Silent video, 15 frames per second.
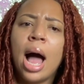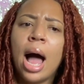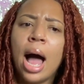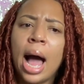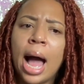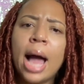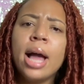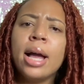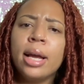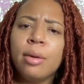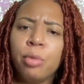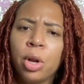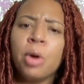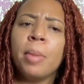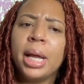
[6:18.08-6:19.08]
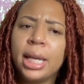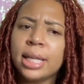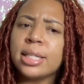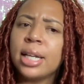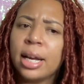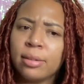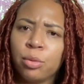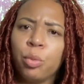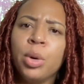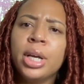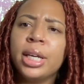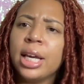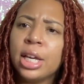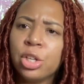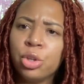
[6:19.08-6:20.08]
I learned my lesson after one
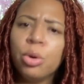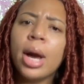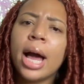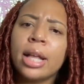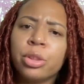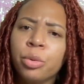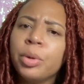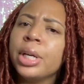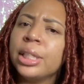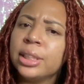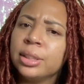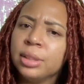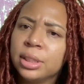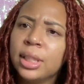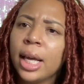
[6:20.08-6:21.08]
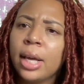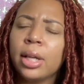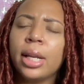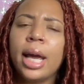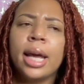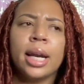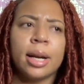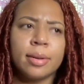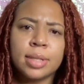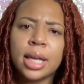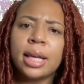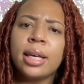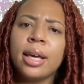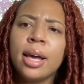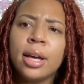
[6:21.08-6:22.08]
kid. You got three. Stay in your lane. And I was
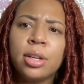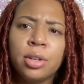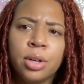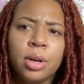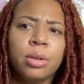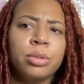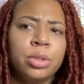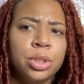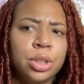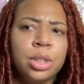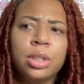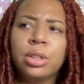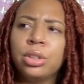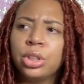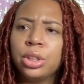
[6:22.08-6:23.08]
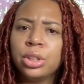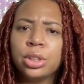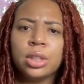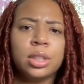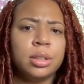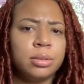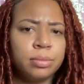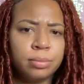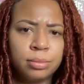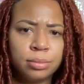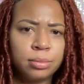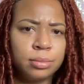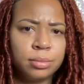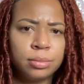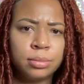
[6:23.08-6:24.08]
like, yeah, you know, she should have.
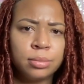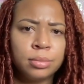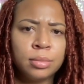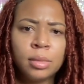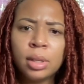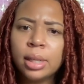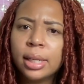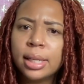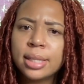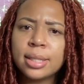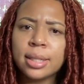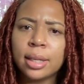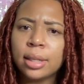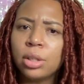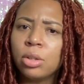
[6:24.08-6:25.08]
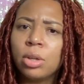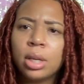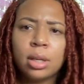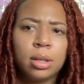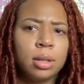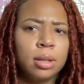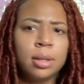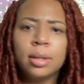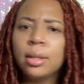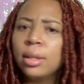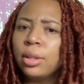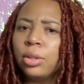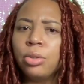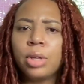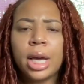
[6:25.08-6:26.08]
Listen,
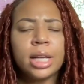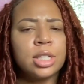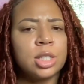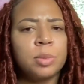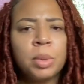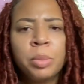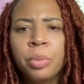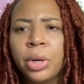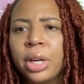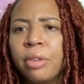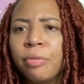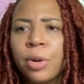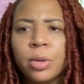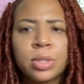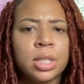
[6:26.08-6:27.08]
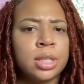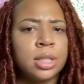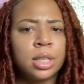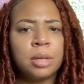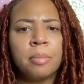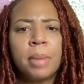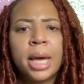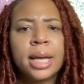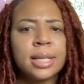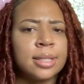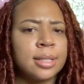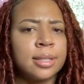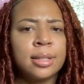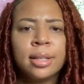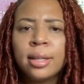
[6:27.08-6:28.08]
you can't just be bringing folks into your
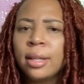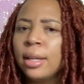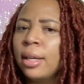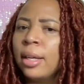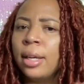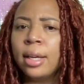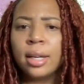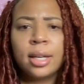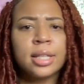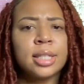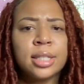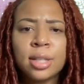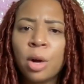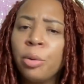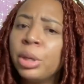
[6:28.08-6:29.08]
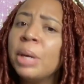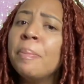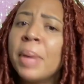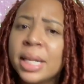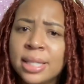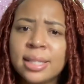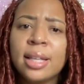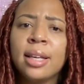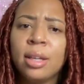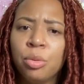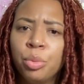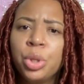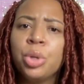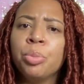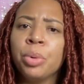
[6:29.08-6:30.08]
mess because it's going to get messy
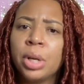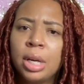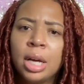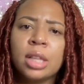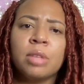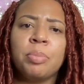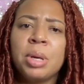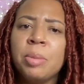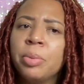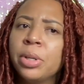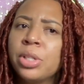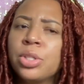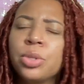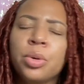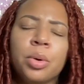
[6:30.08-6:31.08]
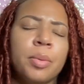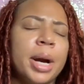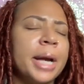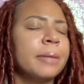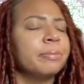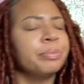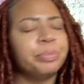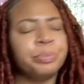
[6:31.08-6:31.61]
when you bring other people into it, right?